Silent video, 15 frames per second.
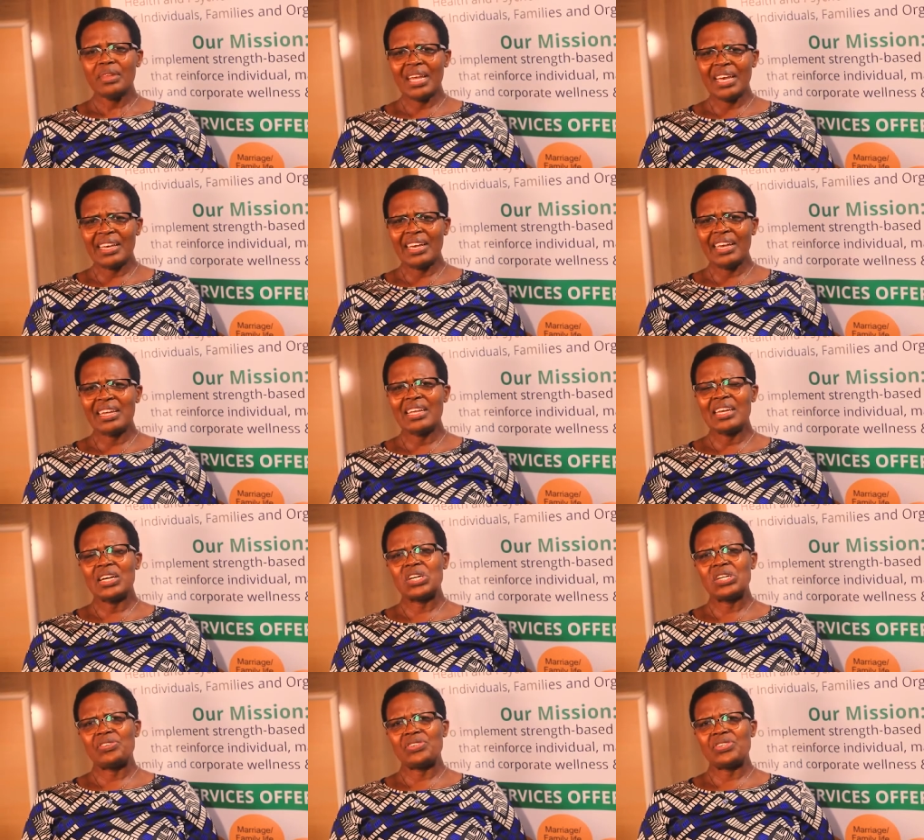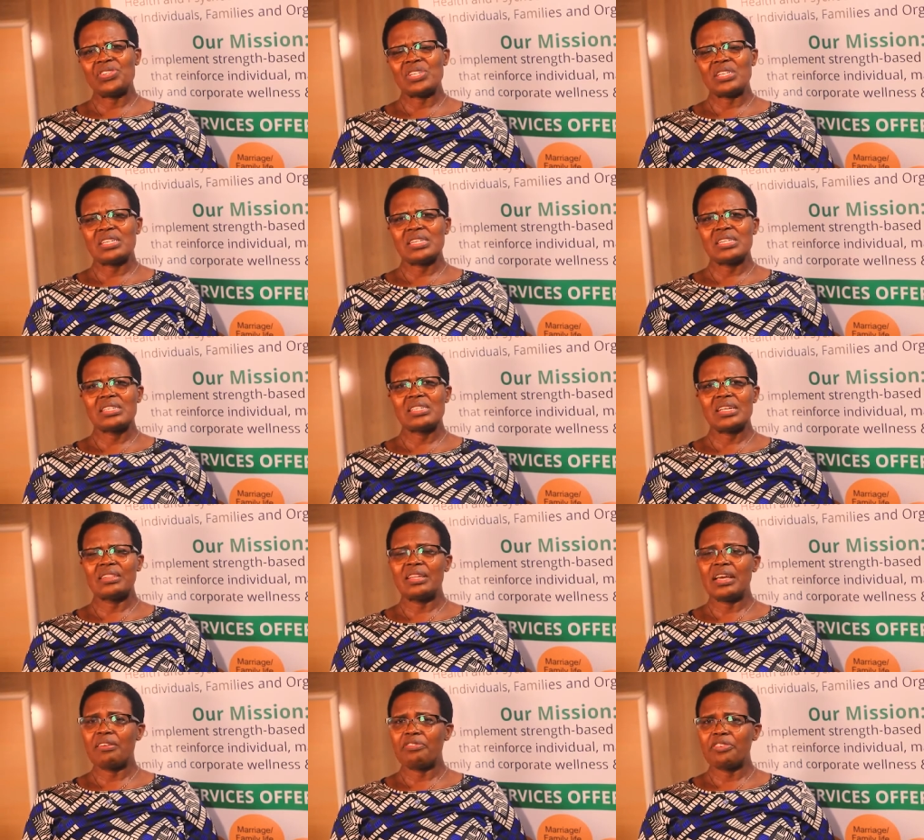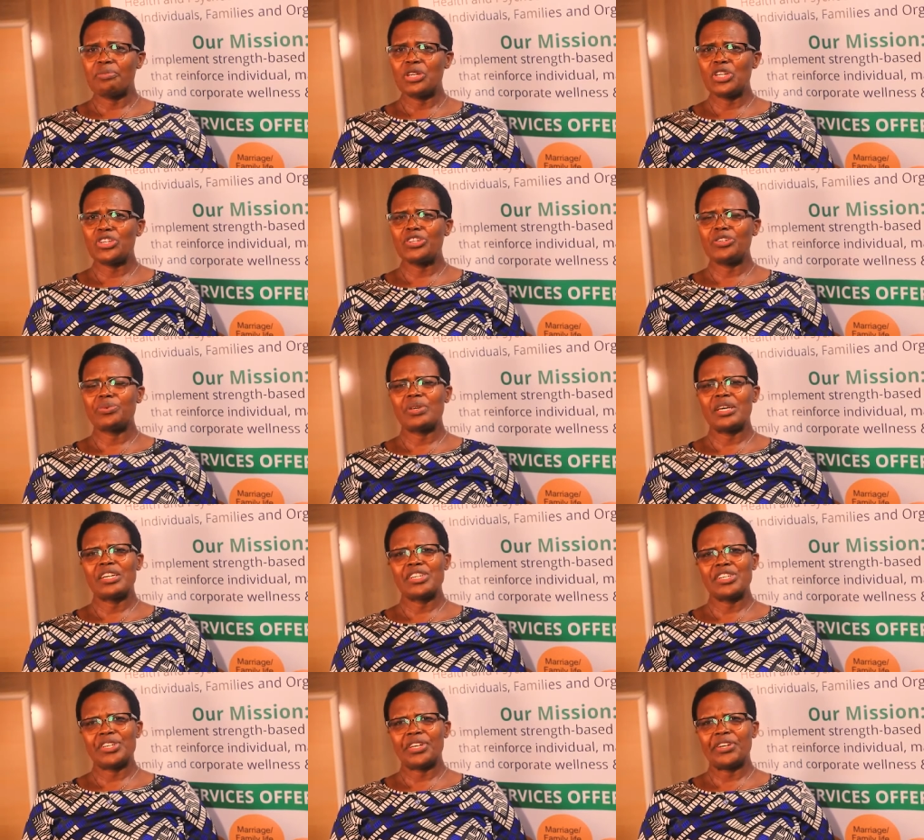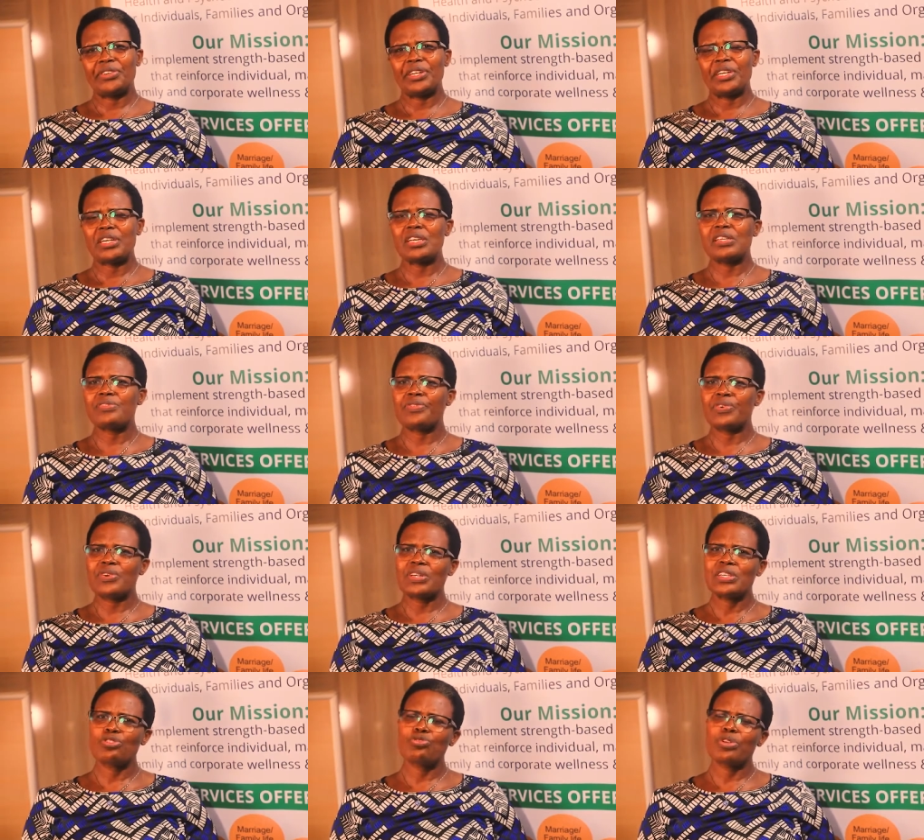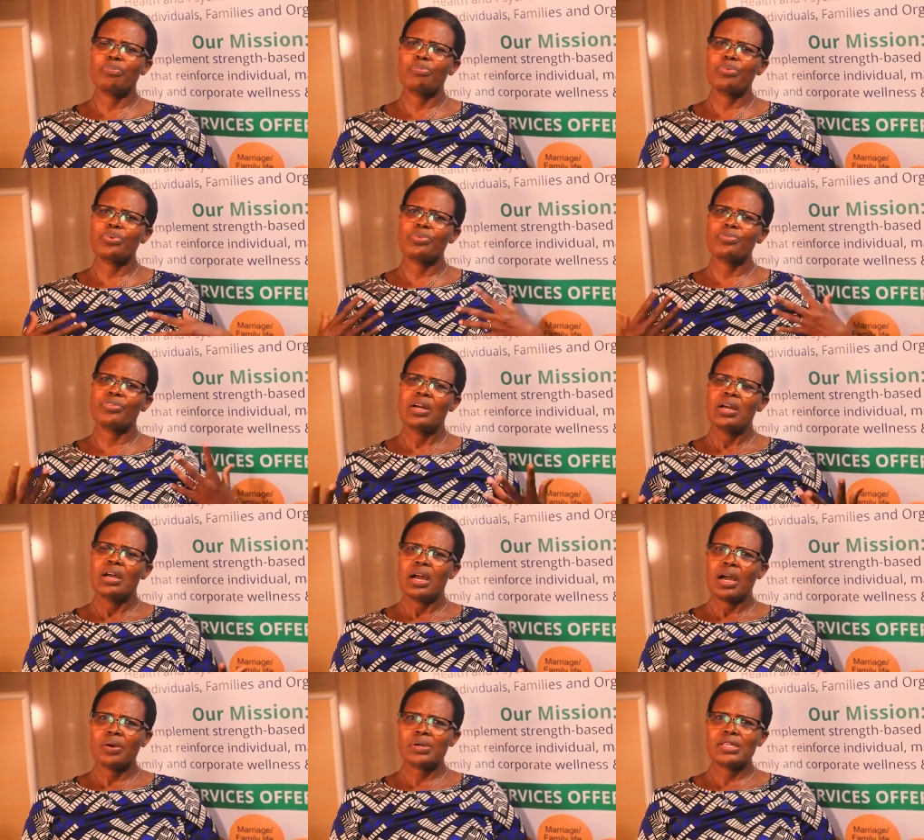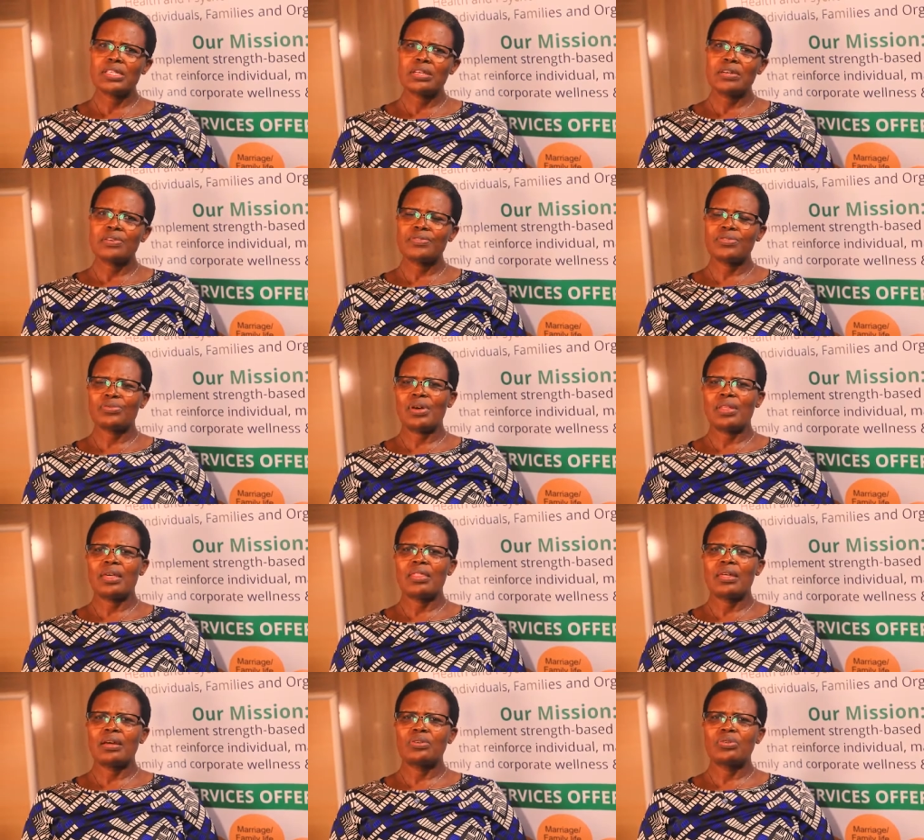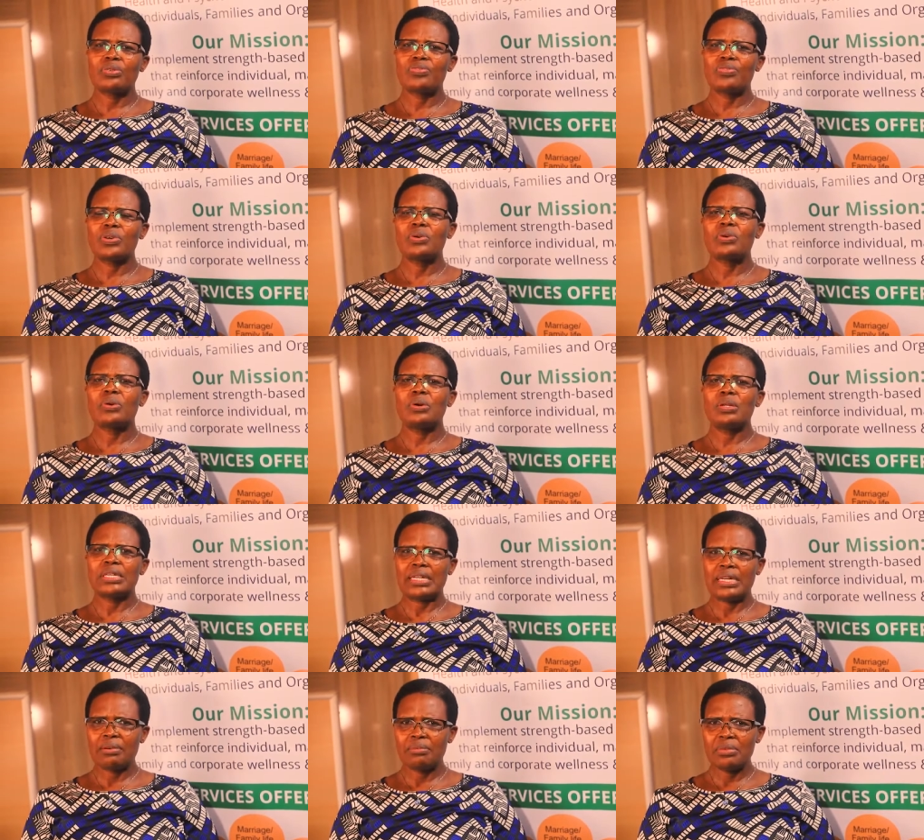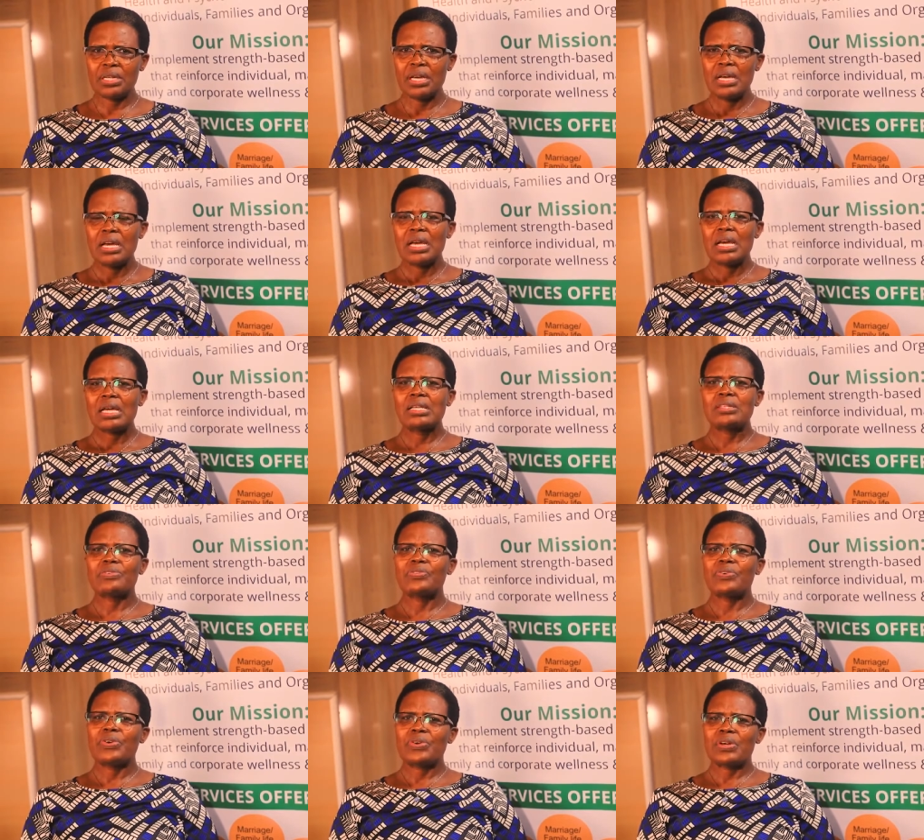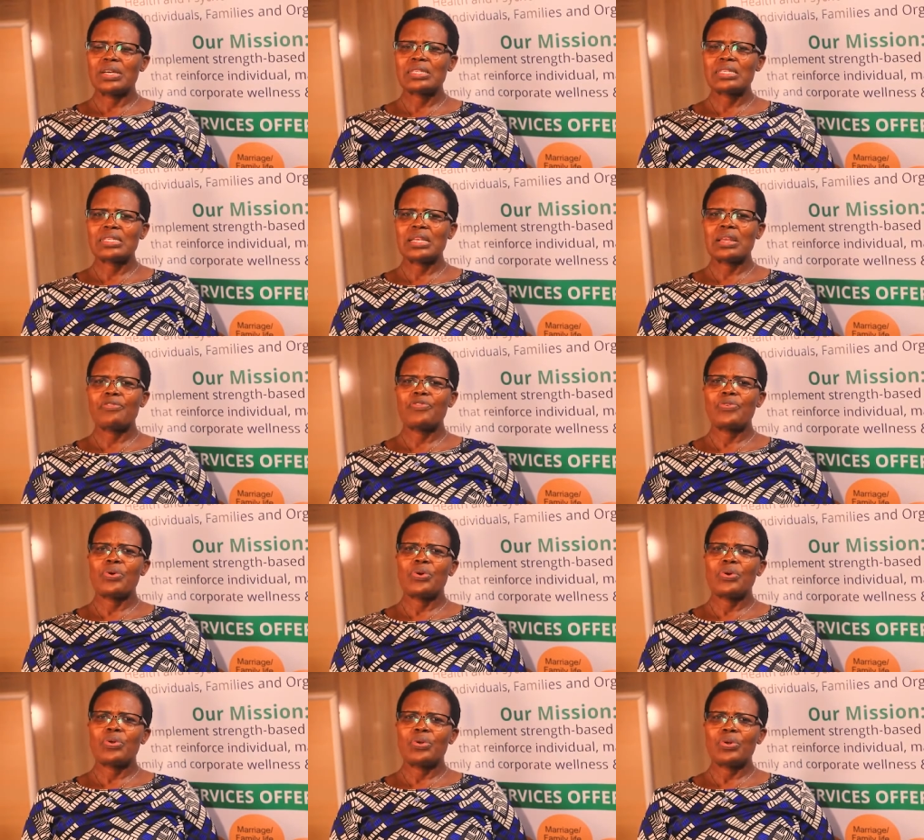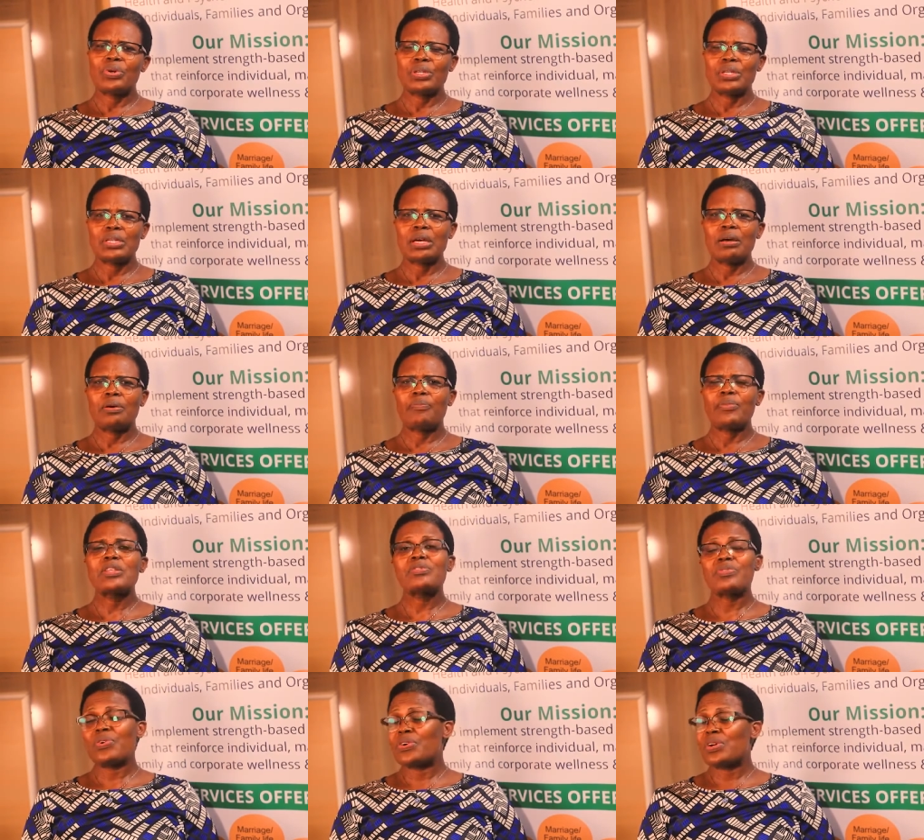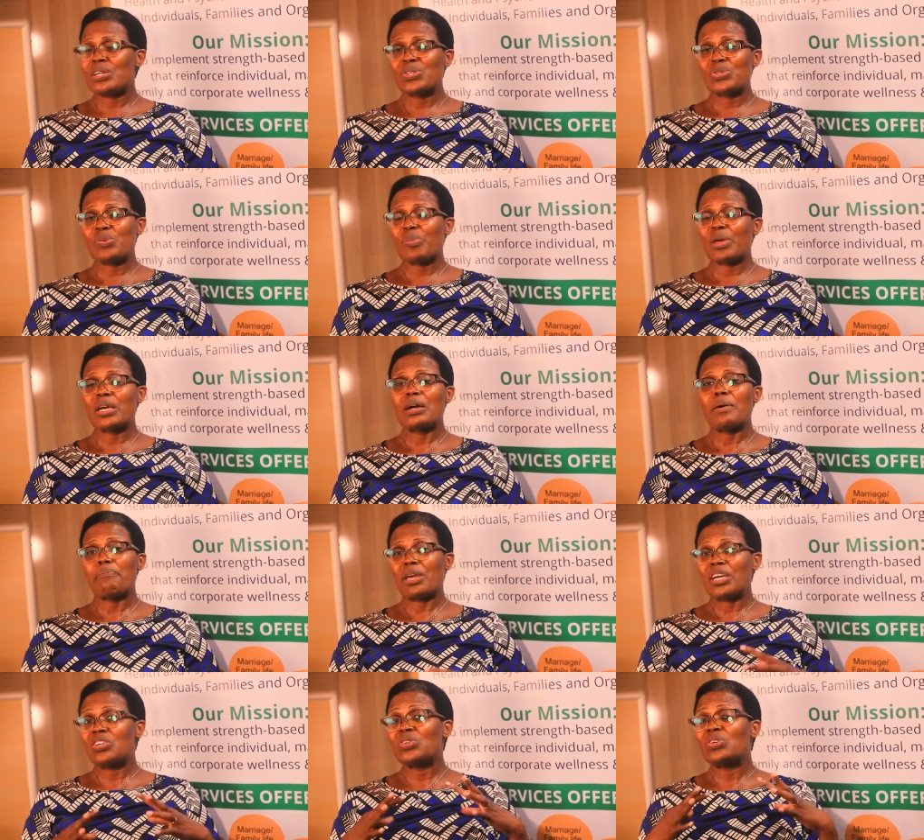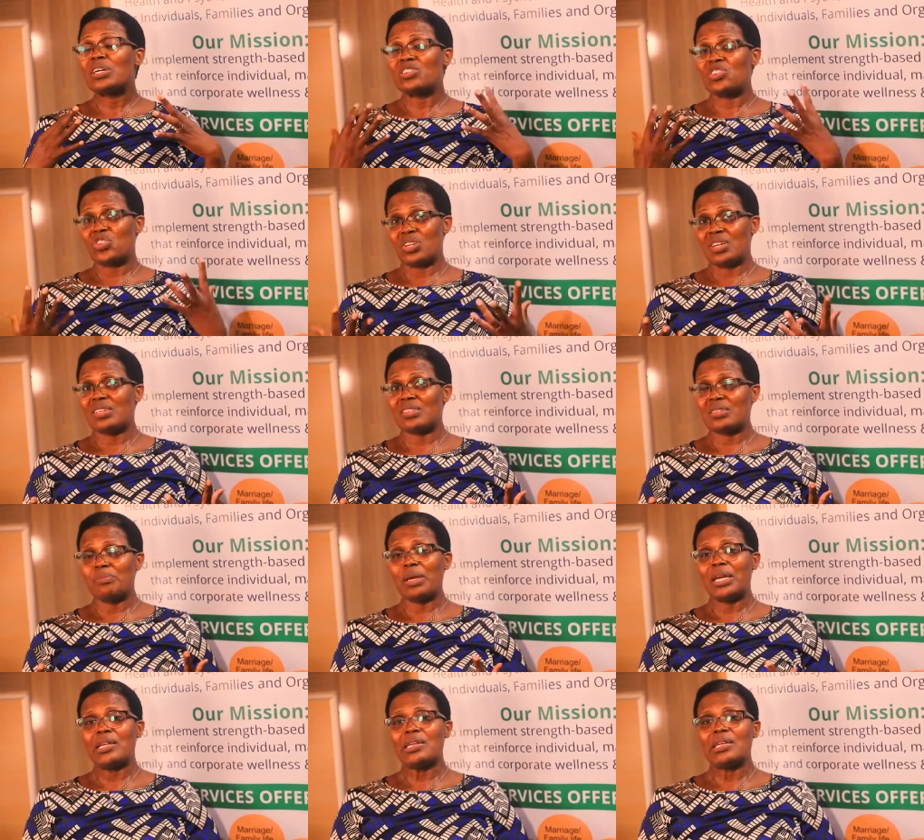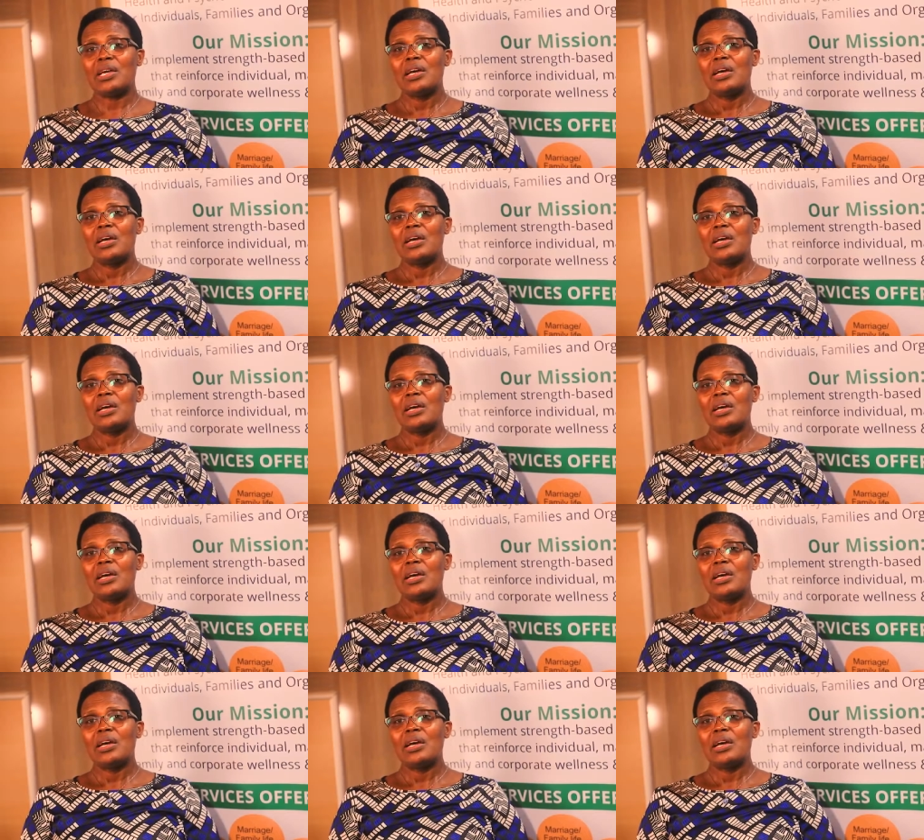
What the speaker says: again encouraging us that the information we are sharing is for us to improve ourselves rather than to feel condemned. It's for us, if you're not, it's for us to make a mental adjustment